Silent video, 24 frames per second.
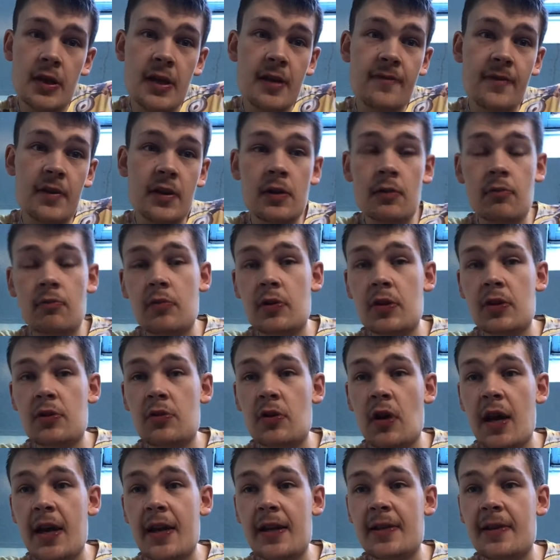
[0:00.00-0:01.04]
They could
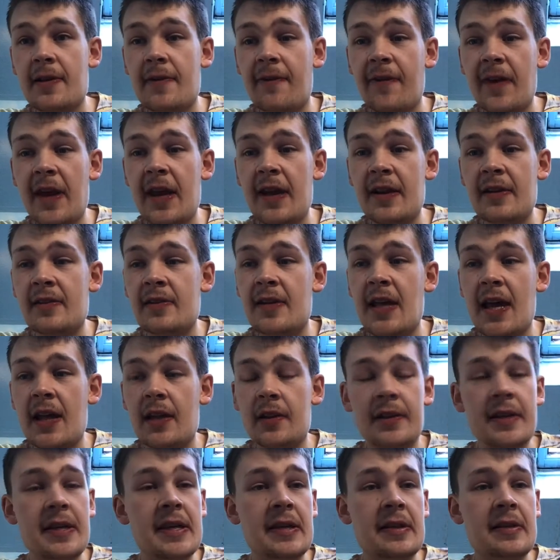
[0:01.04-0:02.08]
even try and
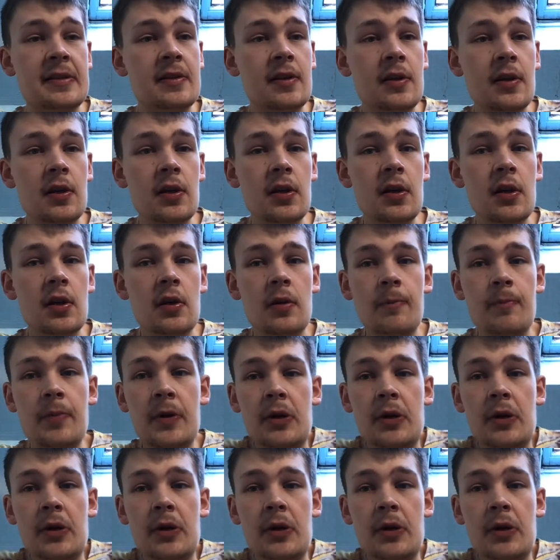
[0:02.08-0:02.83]
defend that lead